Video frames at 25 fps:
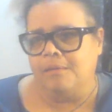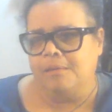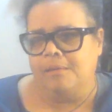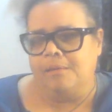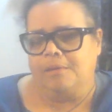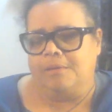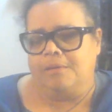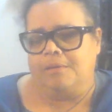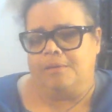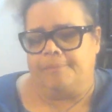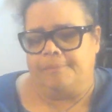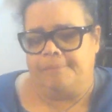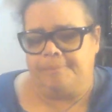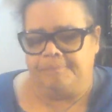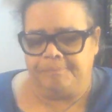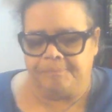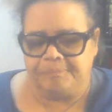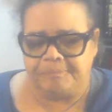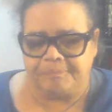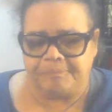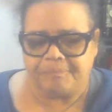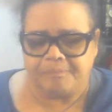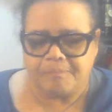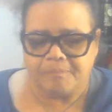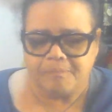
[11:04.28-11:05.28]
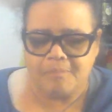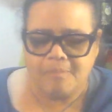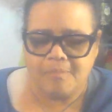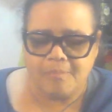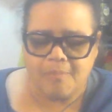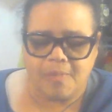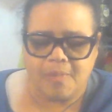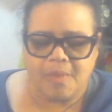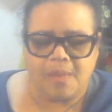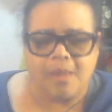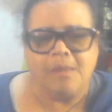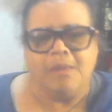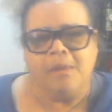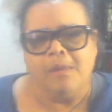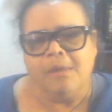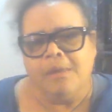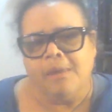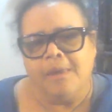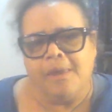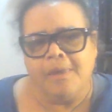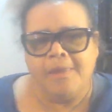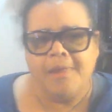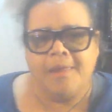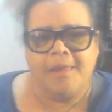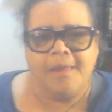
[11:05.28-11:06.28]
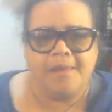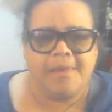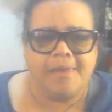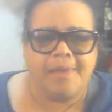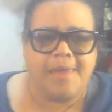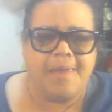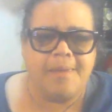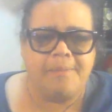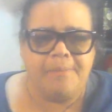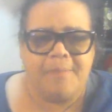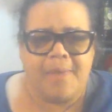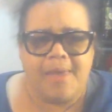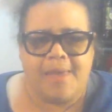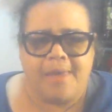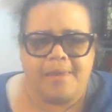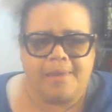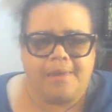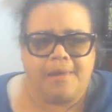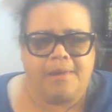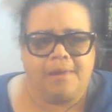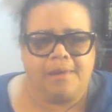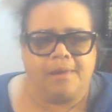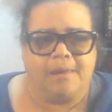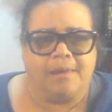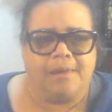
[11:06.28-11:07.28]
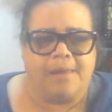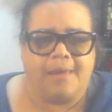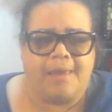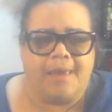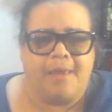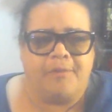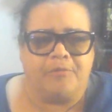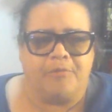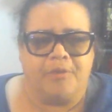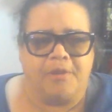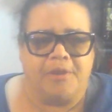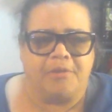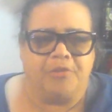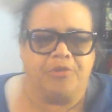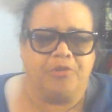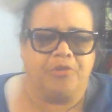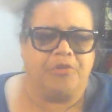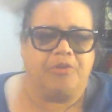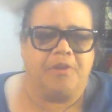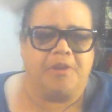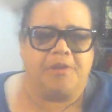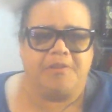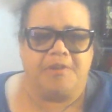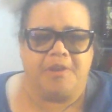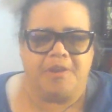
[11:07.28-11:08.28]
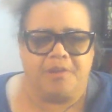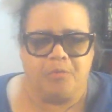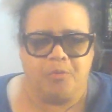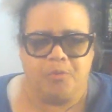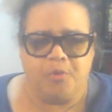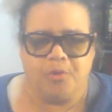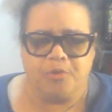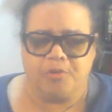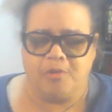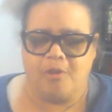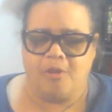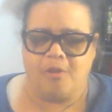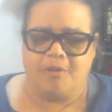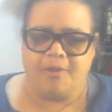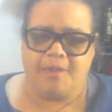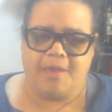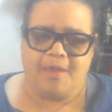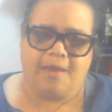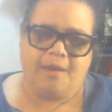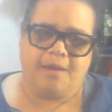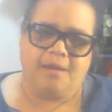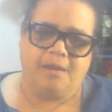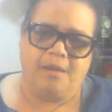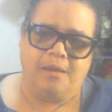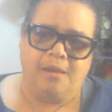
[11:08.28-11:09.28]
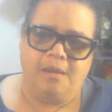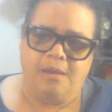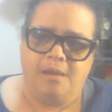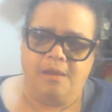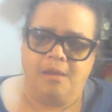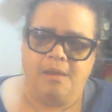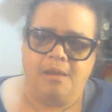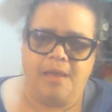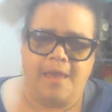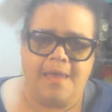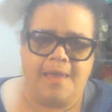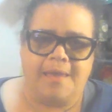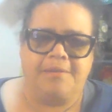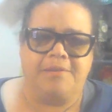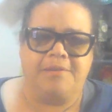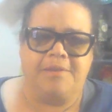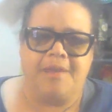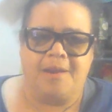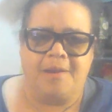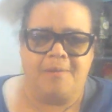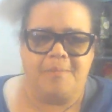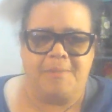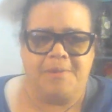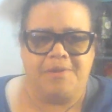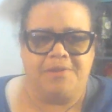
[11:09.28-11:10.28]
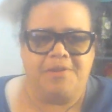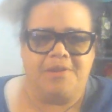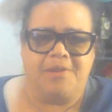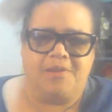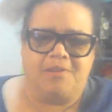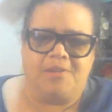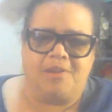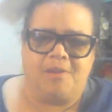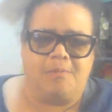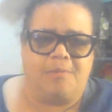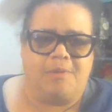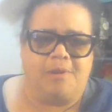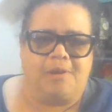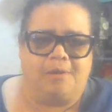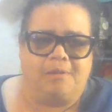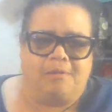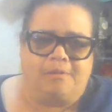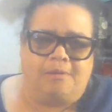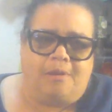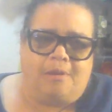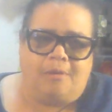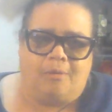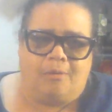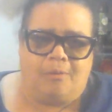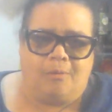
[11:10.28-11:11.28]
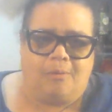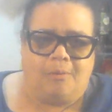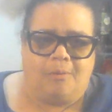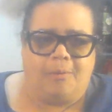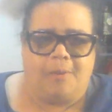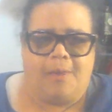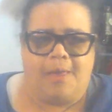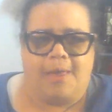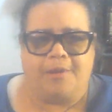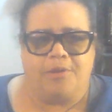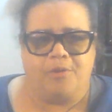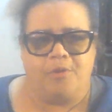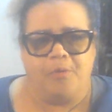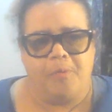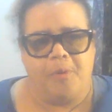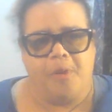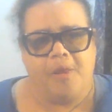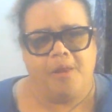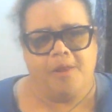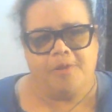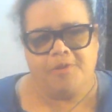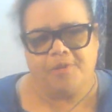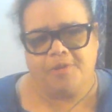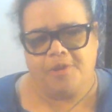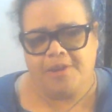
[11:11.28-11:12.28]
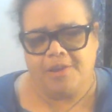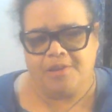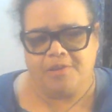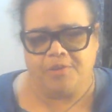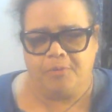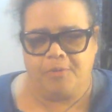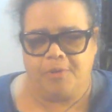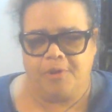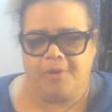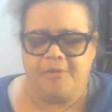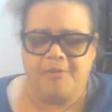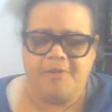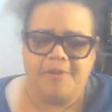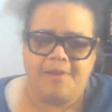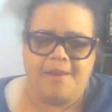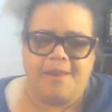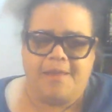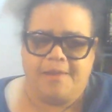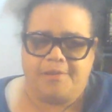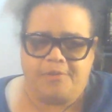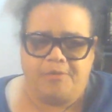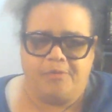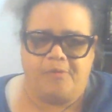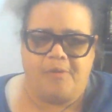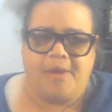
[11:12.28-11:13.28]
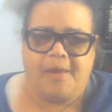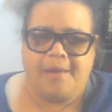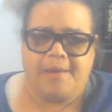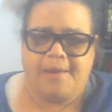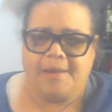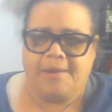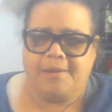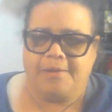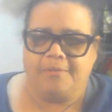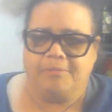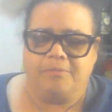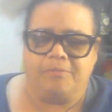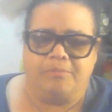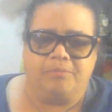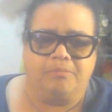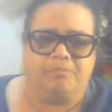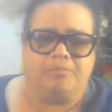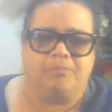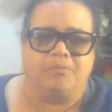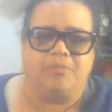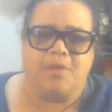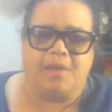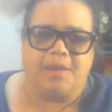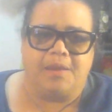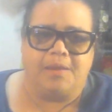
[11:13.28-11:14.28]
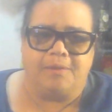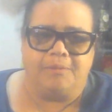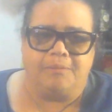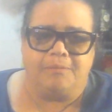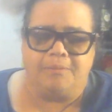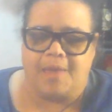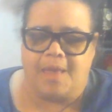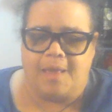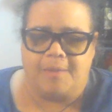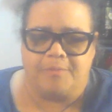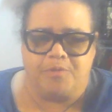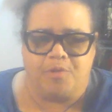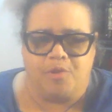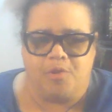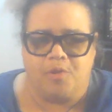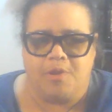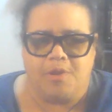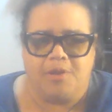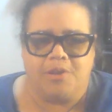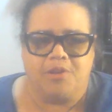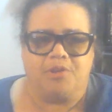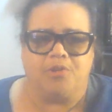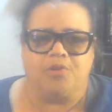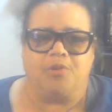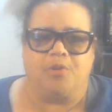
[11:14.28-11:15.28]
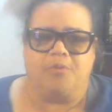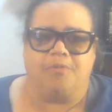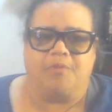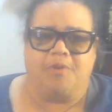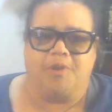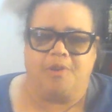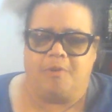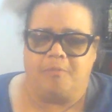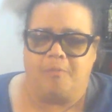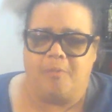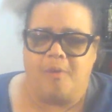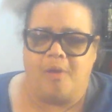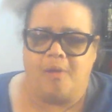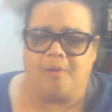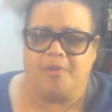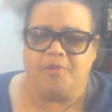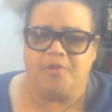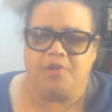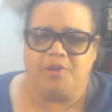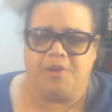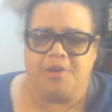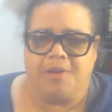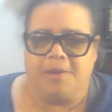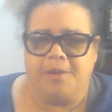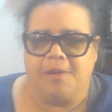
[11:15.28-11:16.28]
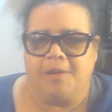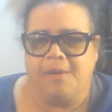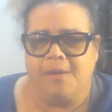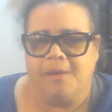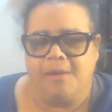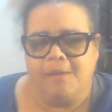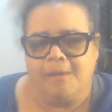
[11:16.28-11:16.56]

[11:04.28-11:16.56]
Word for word: and then I came back and like after exercise, I'd worked all that angst out of my system and, you know, had to apologize or whatever. And that's fine. I, they absolutely deserved an apology.